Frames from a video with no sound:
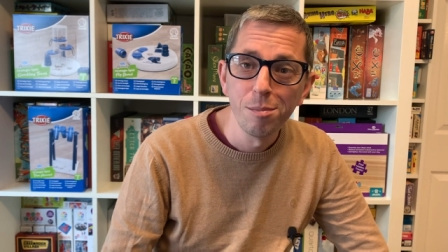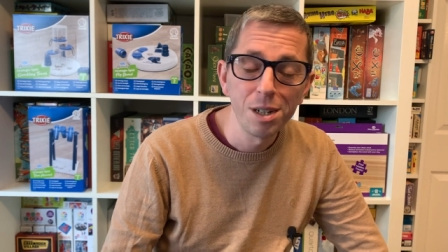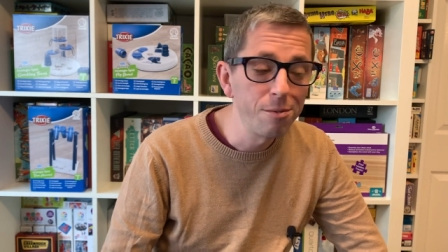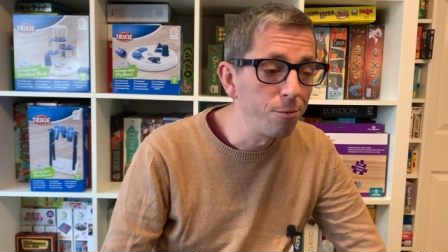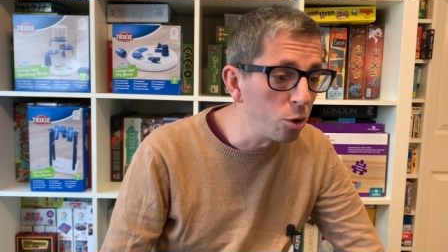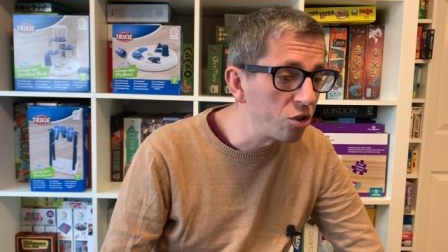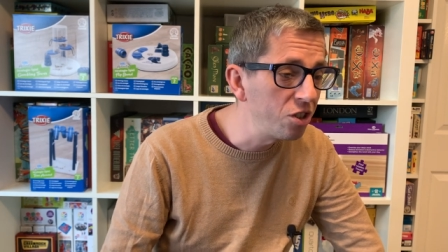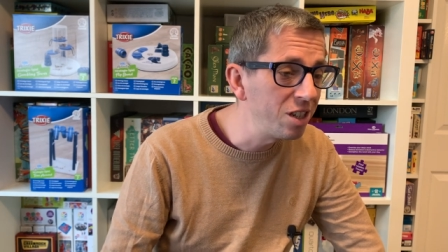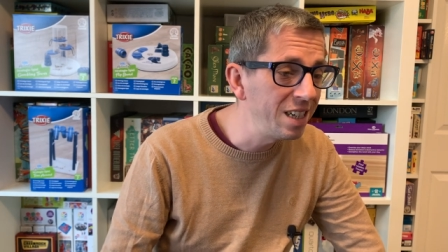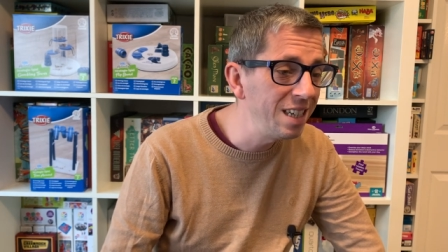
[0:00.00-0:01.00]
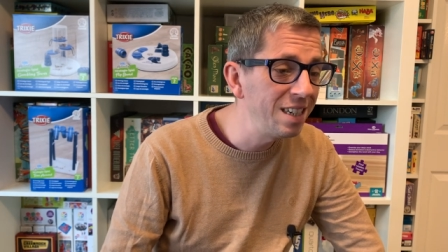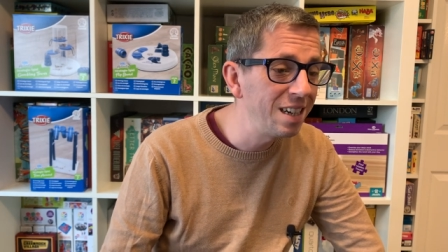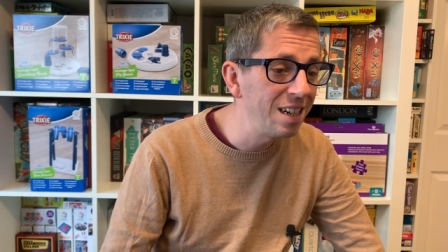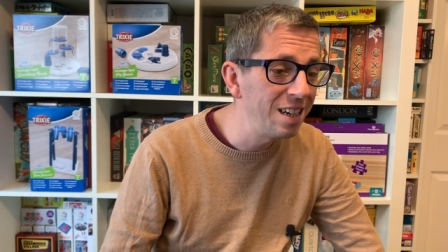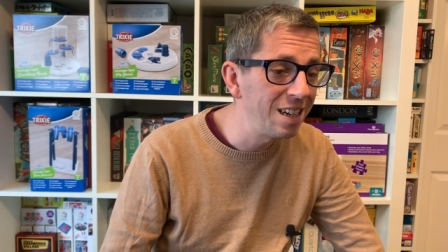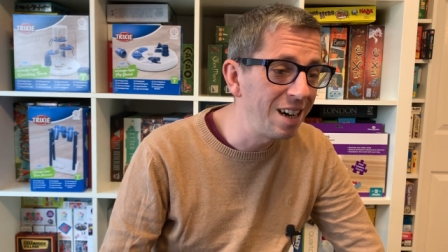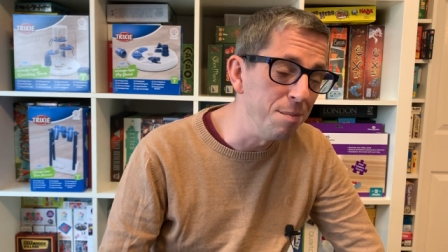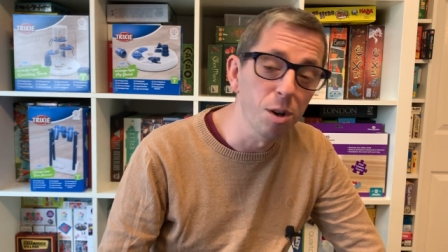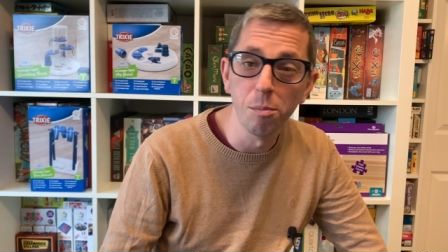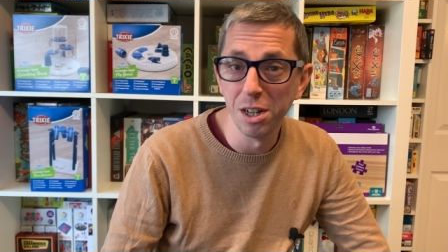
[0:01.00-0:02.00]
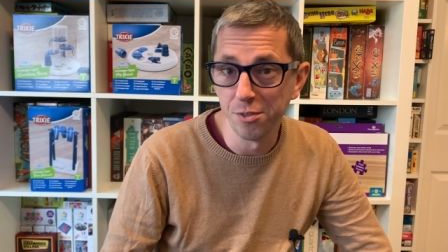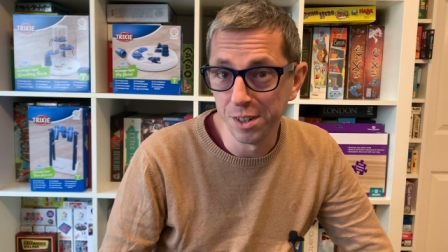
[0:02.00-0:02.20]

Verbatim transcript: but unfortunately, uh, I'm not much of